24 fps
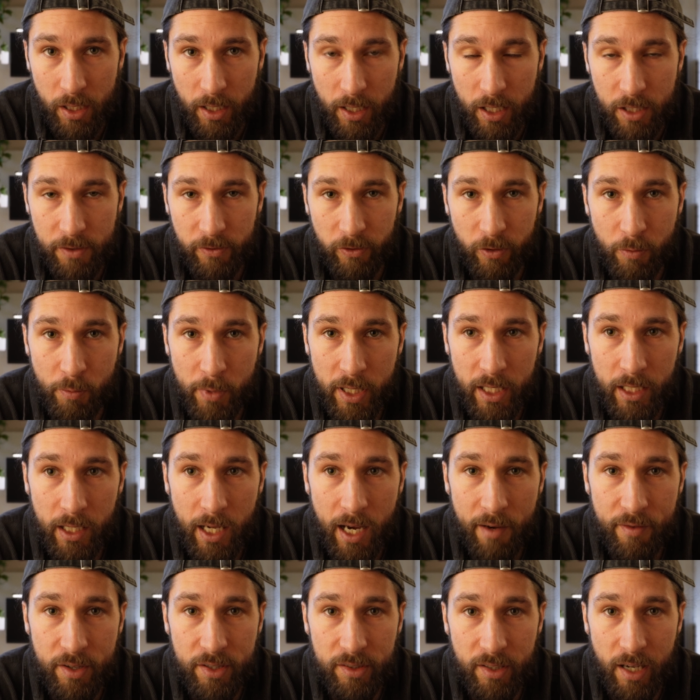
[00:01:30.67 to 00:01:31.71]
Because for me, I
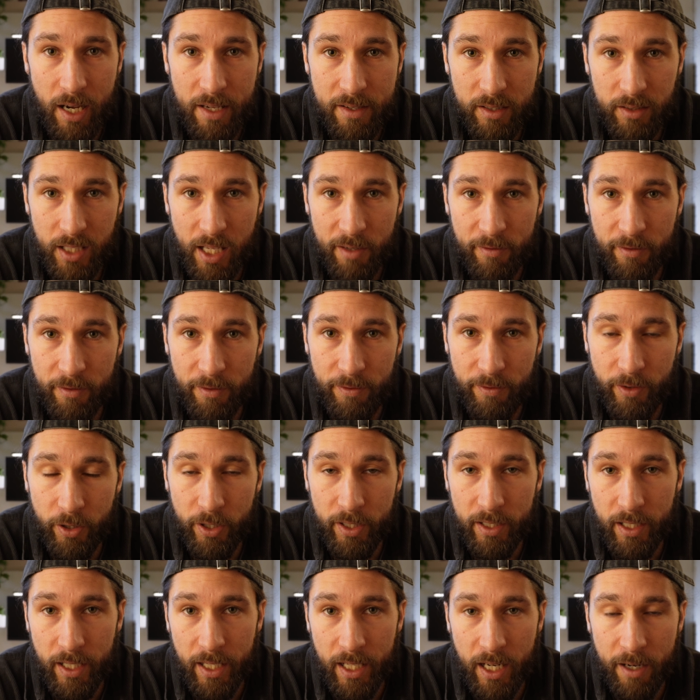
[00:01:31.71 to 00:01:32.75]
have a size 11
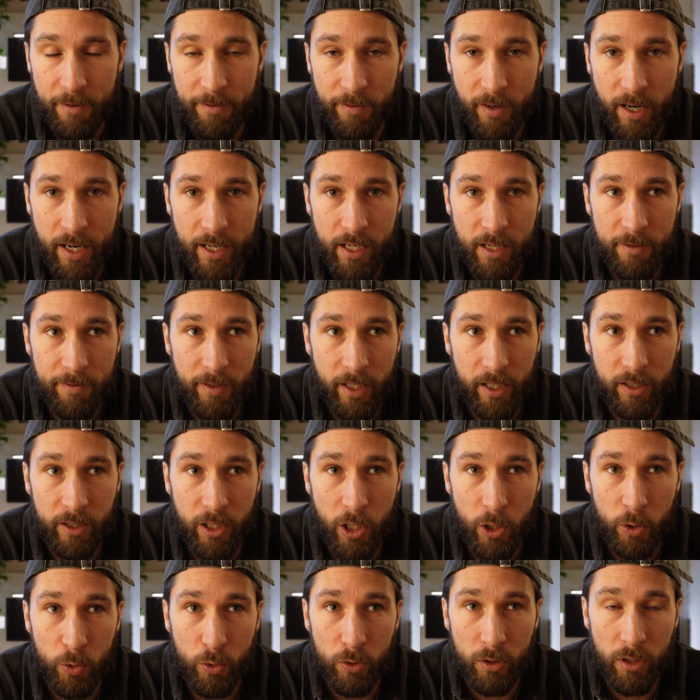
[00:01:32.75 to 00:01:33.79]
foot, and I find if I
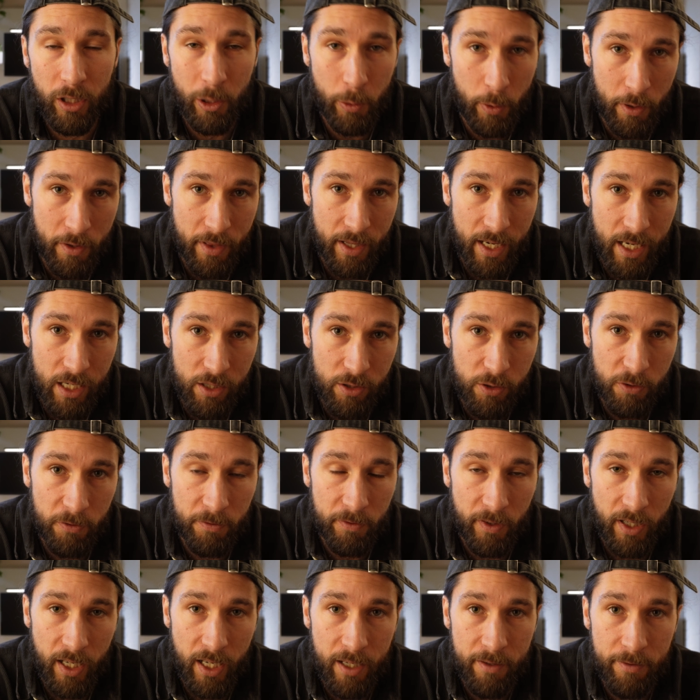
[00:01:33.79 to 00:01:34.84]
go lower than
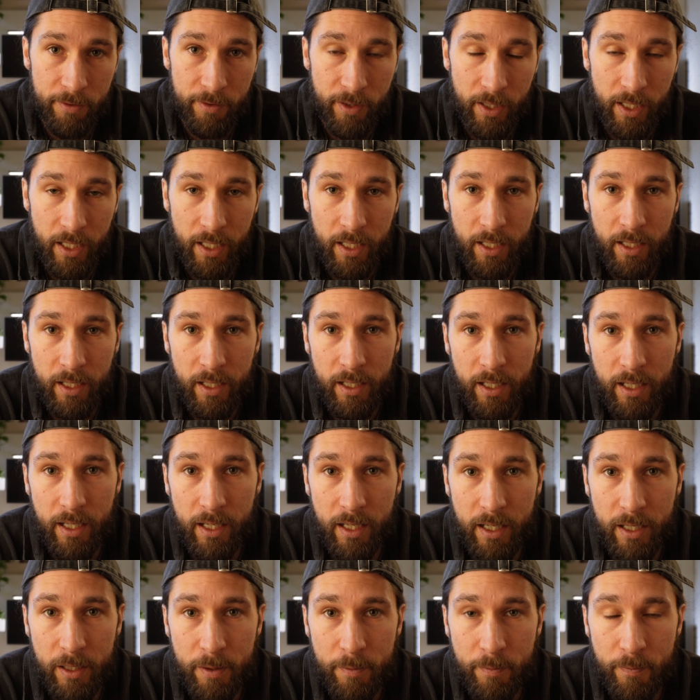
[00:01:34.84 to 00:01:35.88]

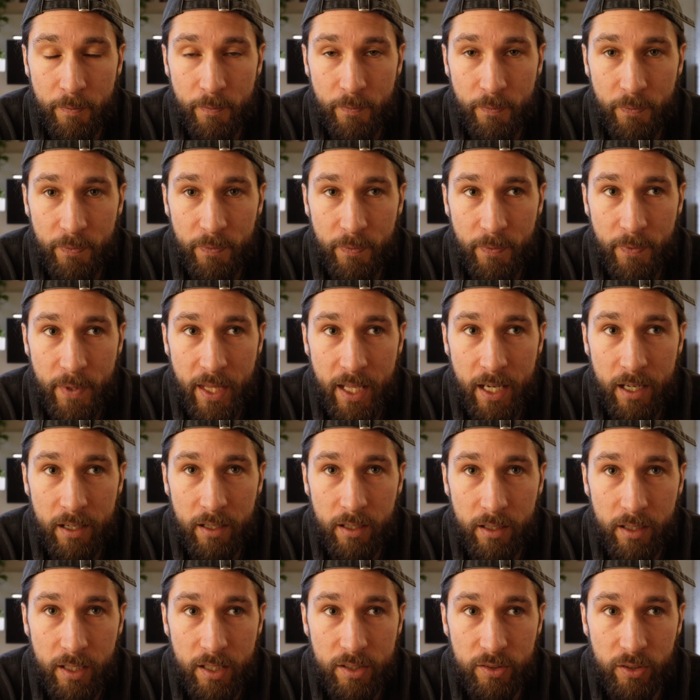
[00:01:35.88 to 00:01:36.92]
8.25,
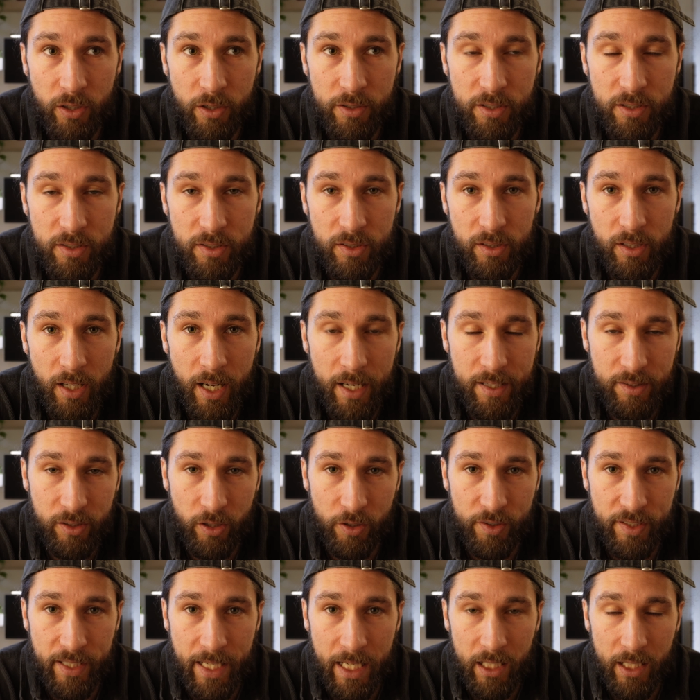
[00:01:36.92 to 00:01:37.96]
then I
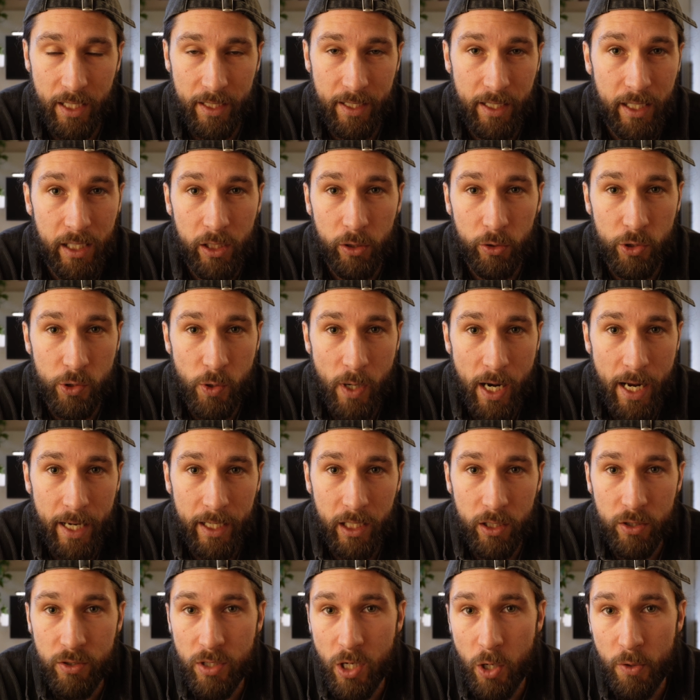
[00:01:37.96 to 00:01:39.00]
start to get like heel
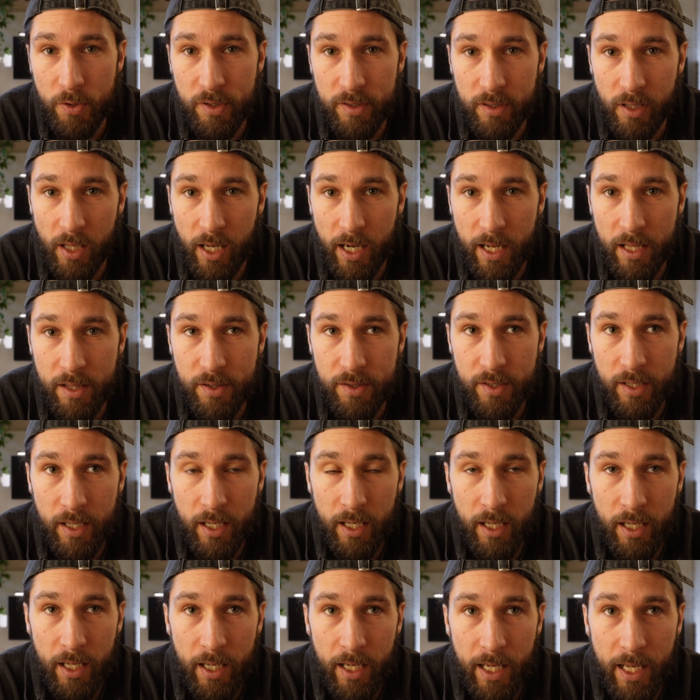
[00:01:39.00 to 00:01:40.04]
drag on nose slides,
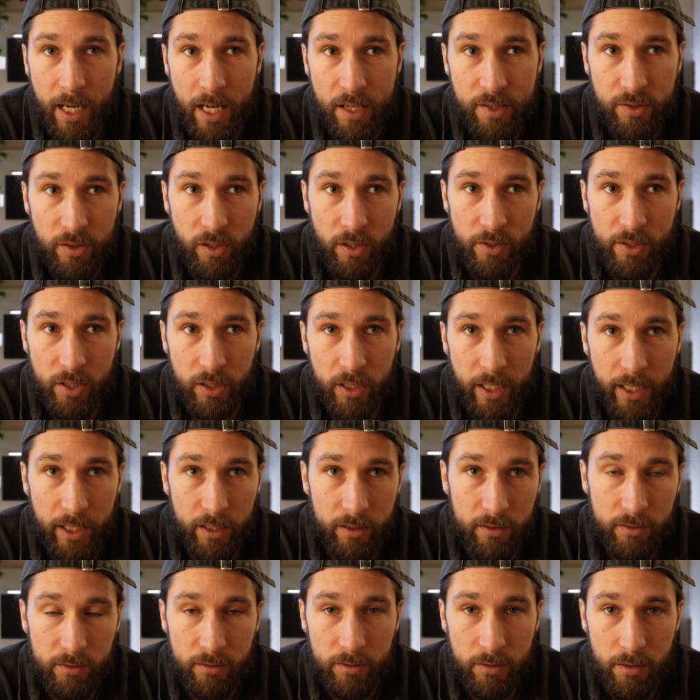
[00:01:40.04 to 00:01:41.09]
and I start to
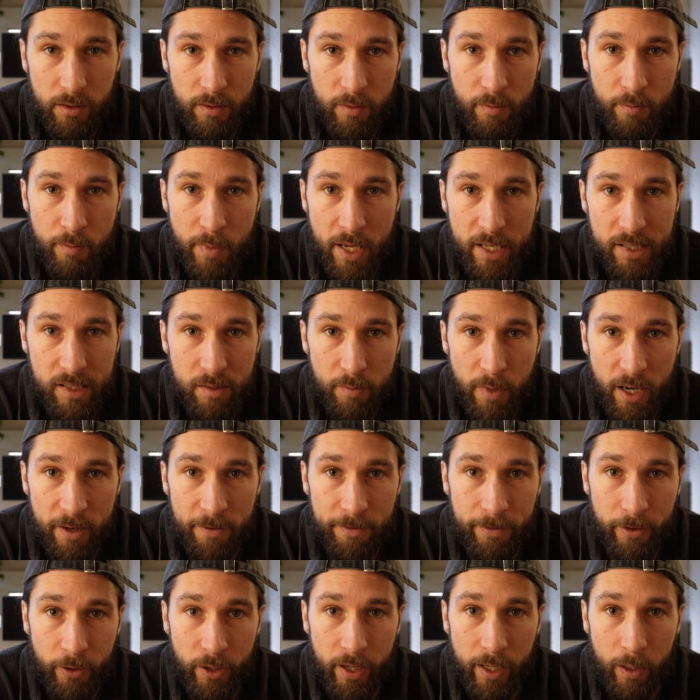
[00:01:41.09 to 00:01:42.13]
like miss my
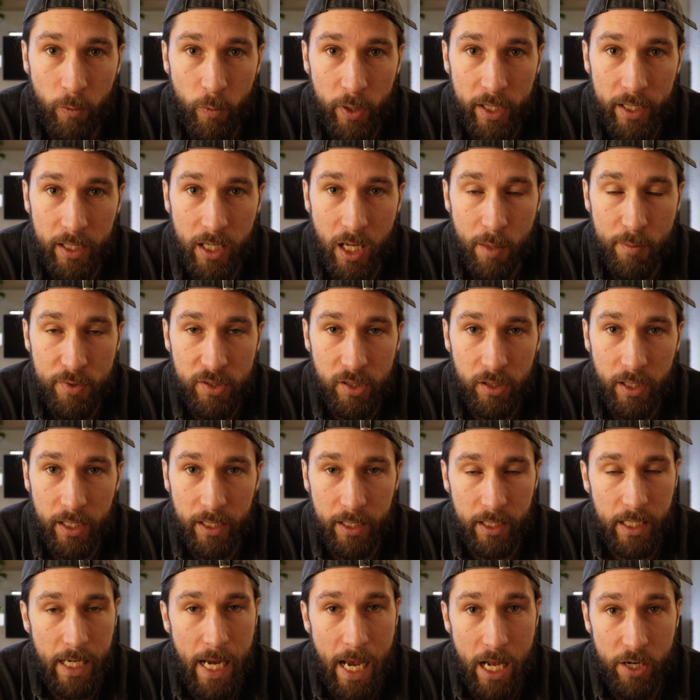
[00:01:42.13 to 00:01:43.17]
footing when it comes to
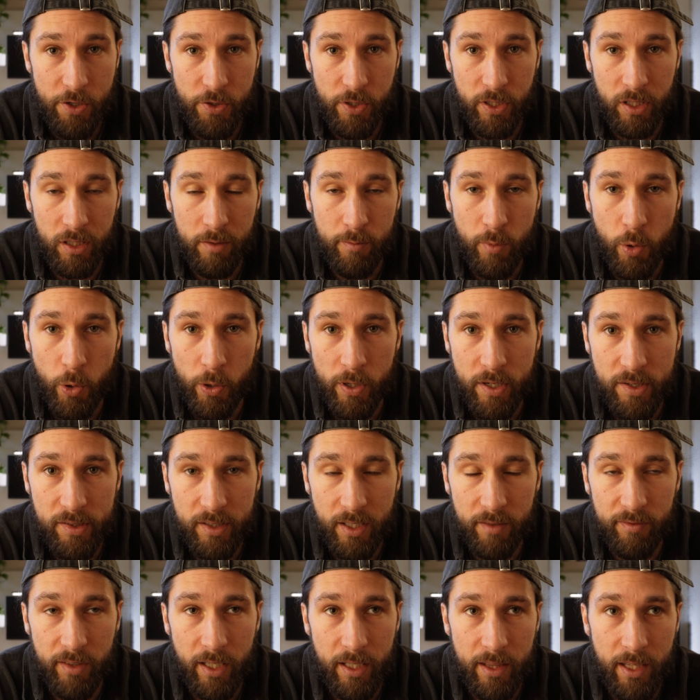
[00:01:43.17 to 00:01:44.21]
like catching the board and
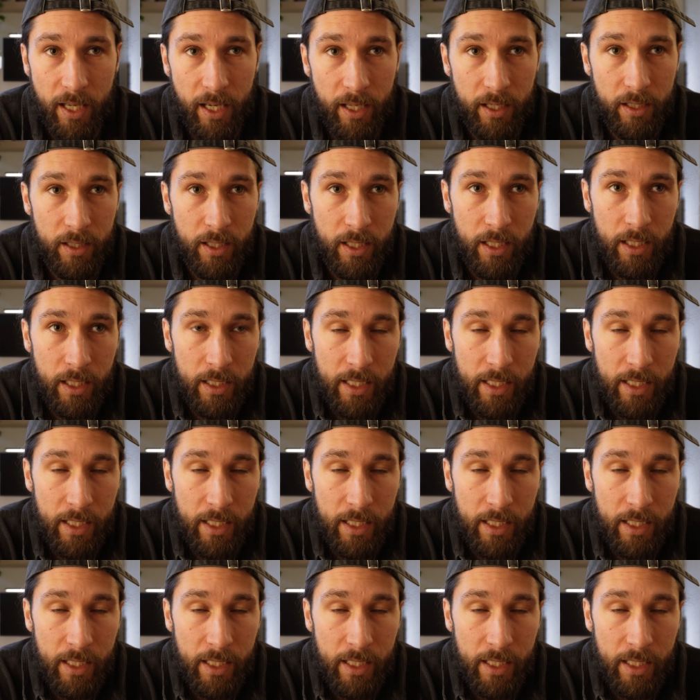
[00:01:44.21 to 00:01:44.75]
stuff like that.